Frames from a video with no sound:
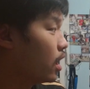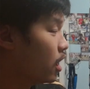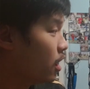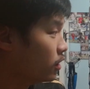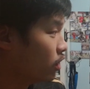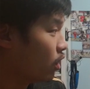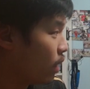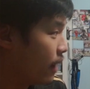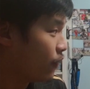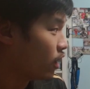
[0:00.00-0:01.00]

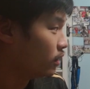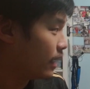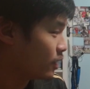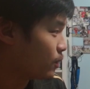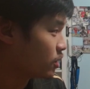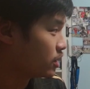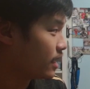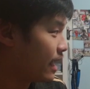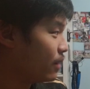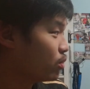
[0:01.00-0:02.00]
Though I thought, as much as
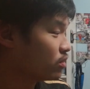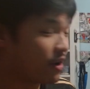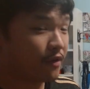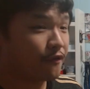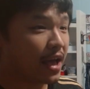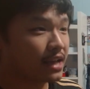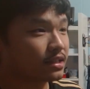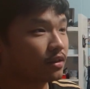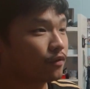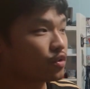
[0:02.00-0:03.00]
the game was very
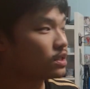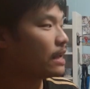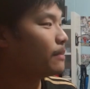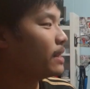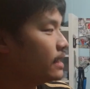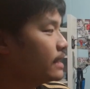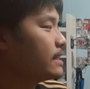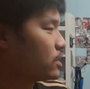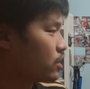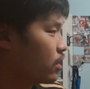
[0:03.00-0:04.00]
fast in the first 10 minutes,
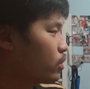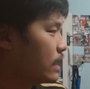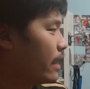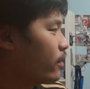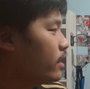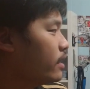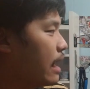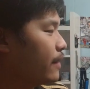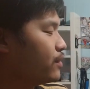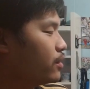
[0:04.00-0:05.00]
it did slow down
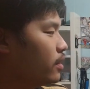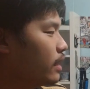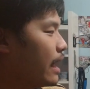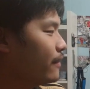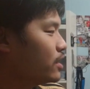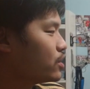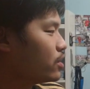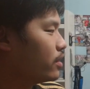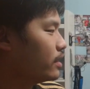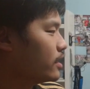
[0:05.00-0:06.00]
after a lively
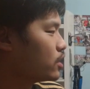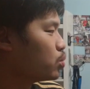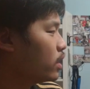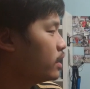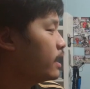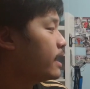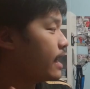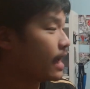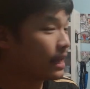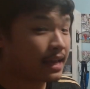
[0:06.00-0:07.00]
start in this one.
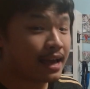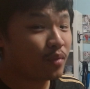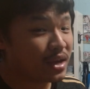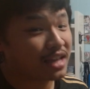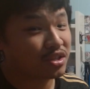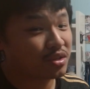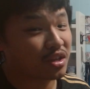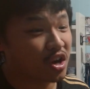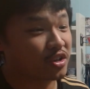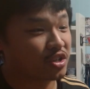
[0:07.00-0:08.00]
And then we get to
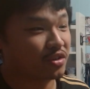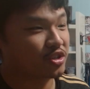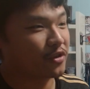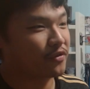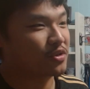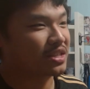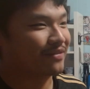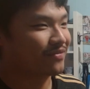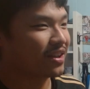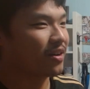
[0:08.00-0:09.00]
the
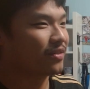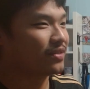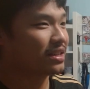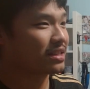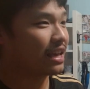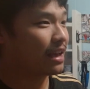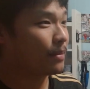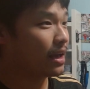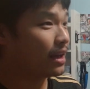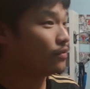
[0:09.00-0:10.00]
controversy of this
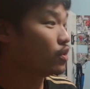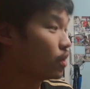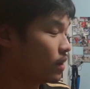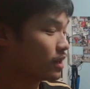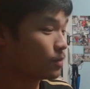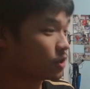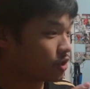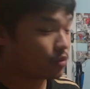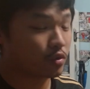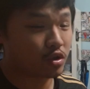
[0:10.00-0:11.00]
game. And, you know, as
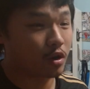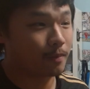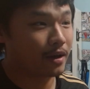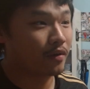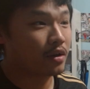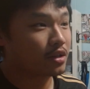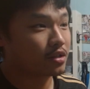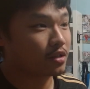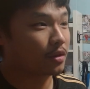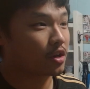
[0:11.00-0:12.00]
much as we'll talk about
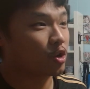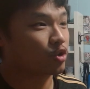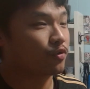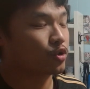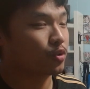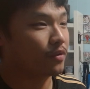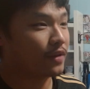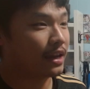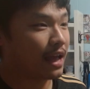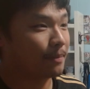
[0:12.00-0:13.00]
some of the controversial
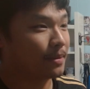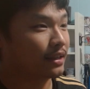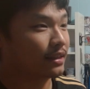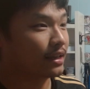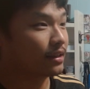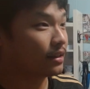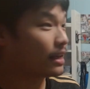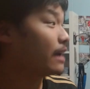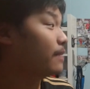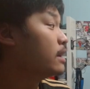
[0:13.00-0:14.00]
event happened at the end of the
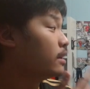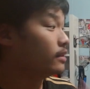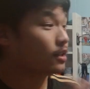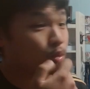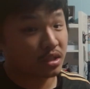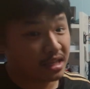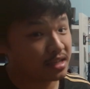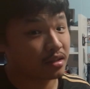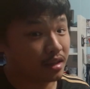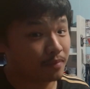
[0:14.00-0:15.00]
game, this was
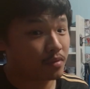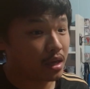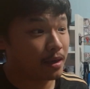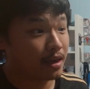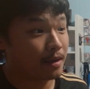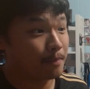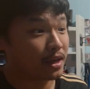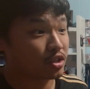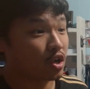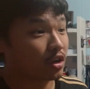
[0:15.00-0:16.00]
easily a
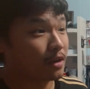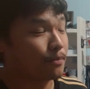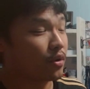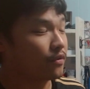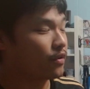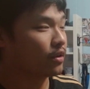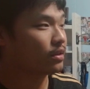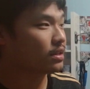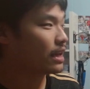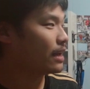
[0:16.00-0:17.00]
big talking point
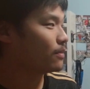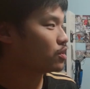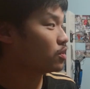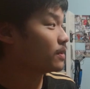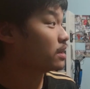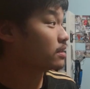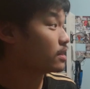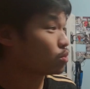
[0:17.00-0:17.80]
throughout this game, too, because